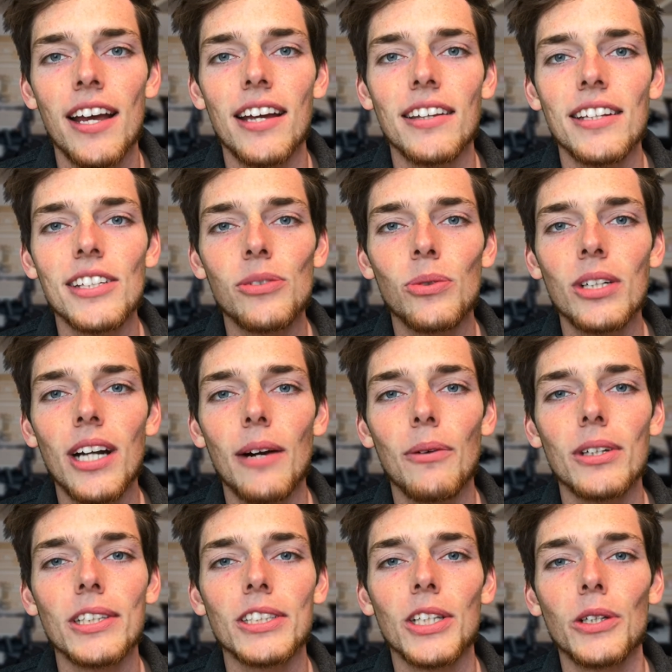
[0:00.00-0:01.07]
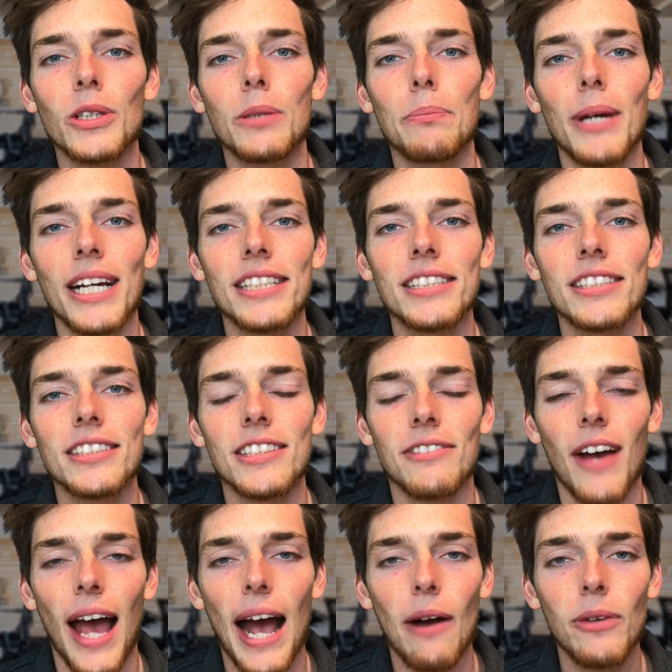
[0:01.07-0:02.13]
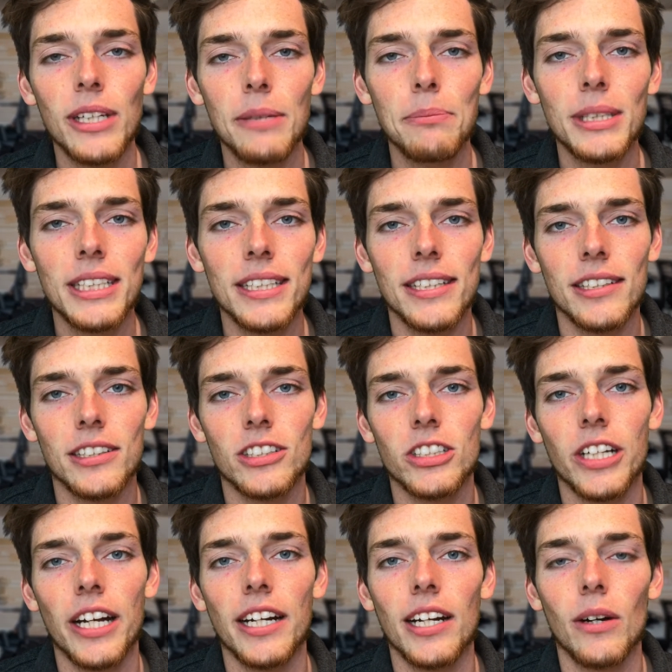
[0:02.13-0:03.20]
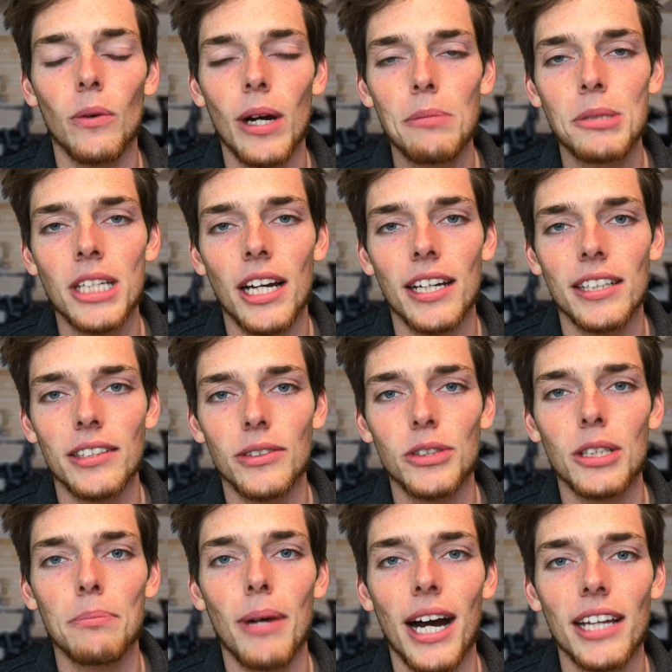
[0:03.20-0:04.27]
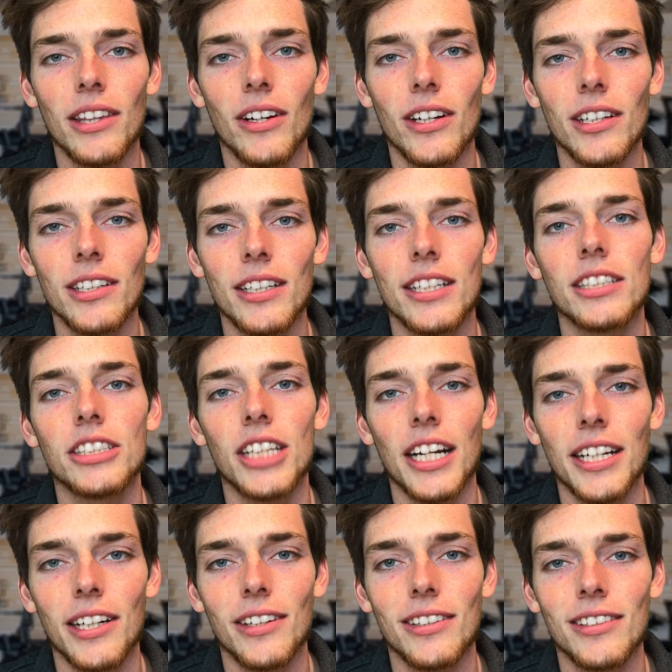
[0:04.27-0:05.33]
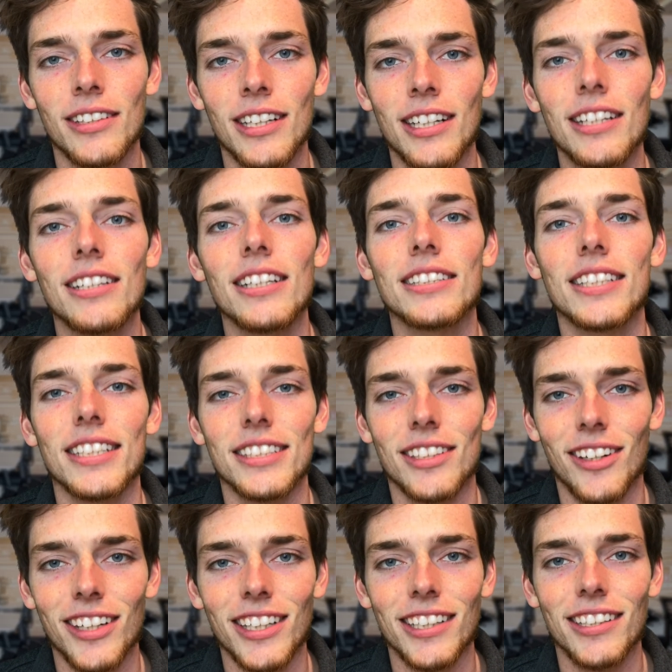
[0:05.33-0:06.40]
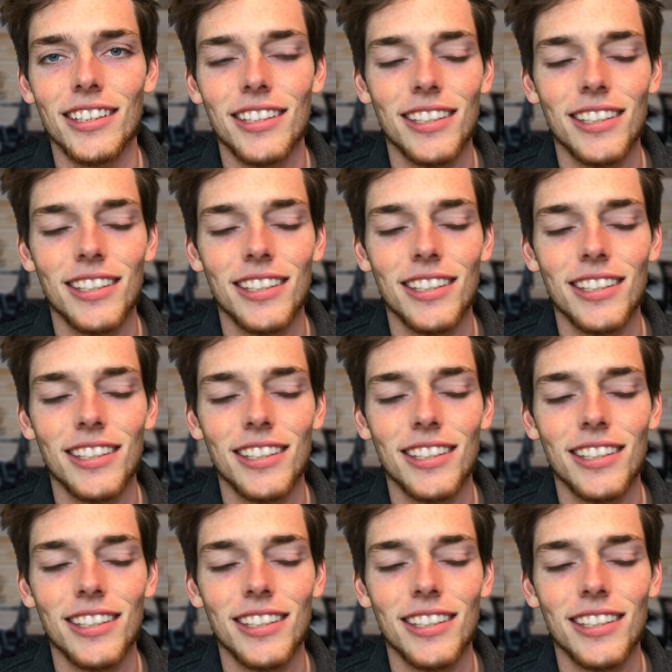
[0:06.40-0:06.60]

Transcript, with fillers: In this one, I want to show you the basics of how we can begin creating a website using Python and Django. Let's get started.